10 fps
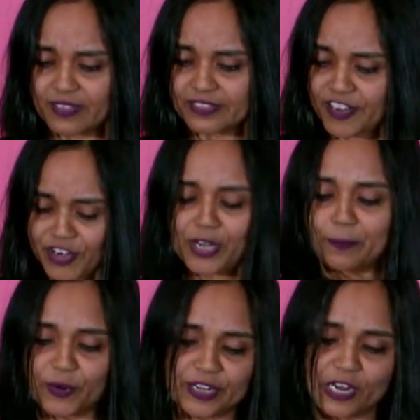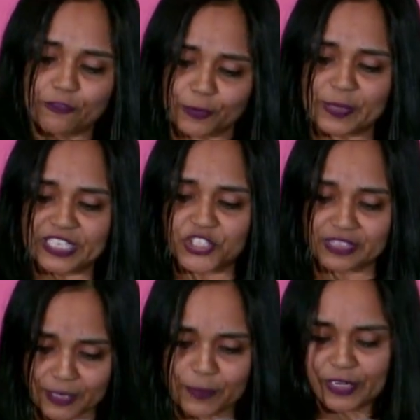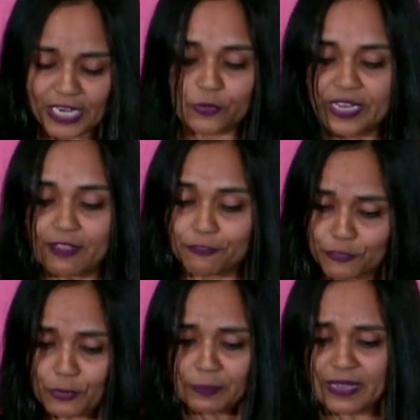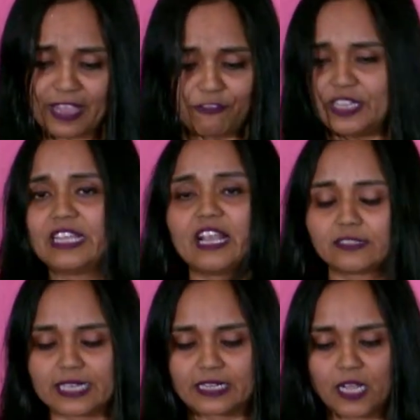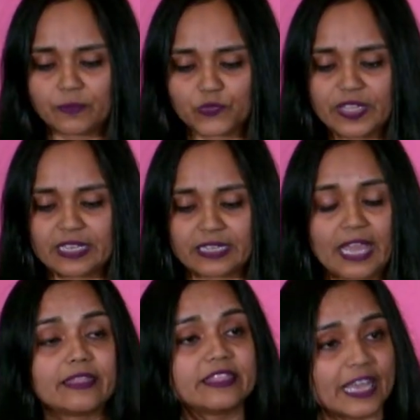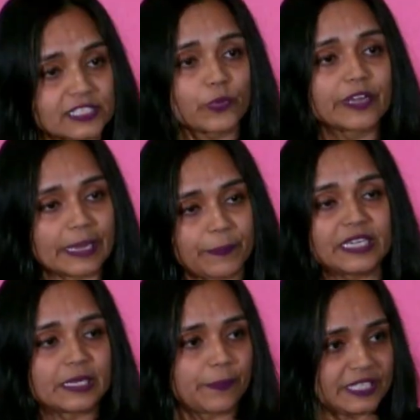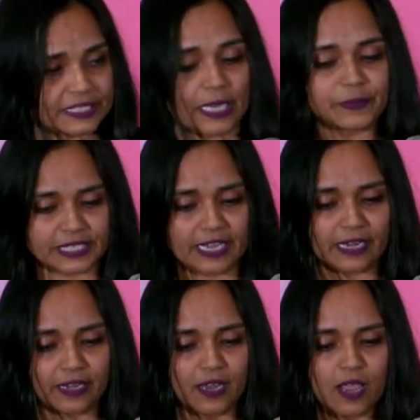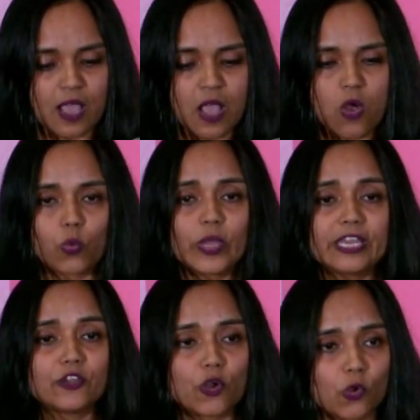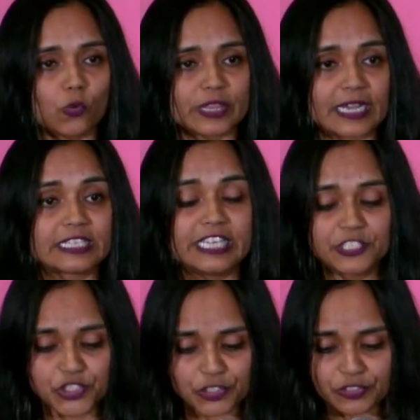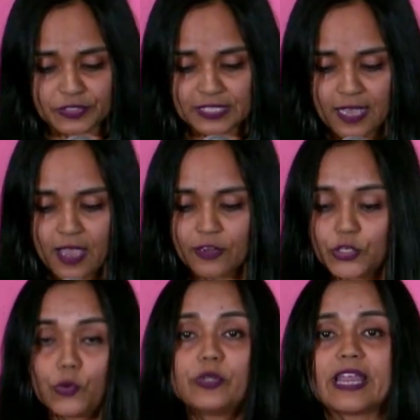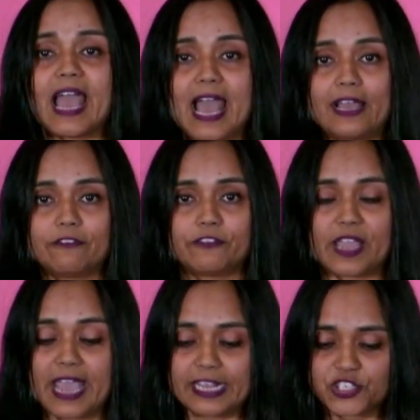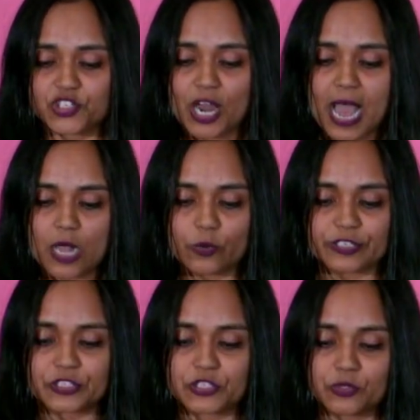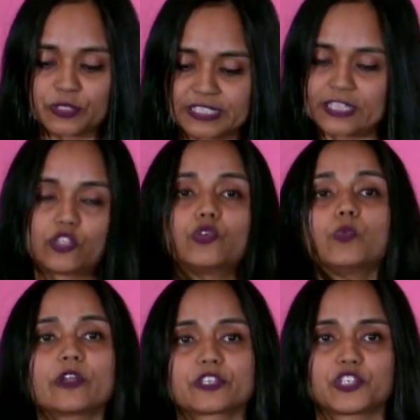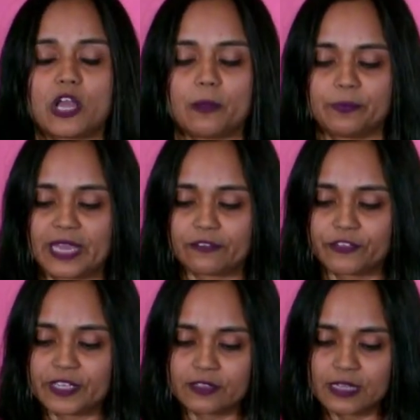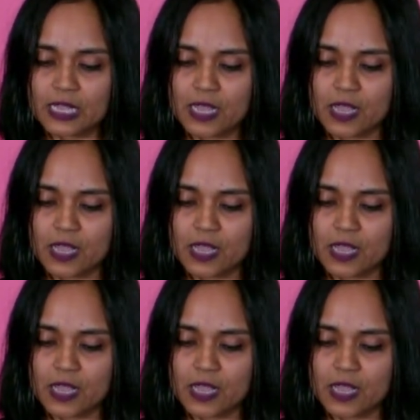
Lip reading: they're not burnt out from teaching, they're burnt out, from everything else that comes with it. And that's where IPDP steps in. We know that teachers don't have extra hours to sit through workshops that feel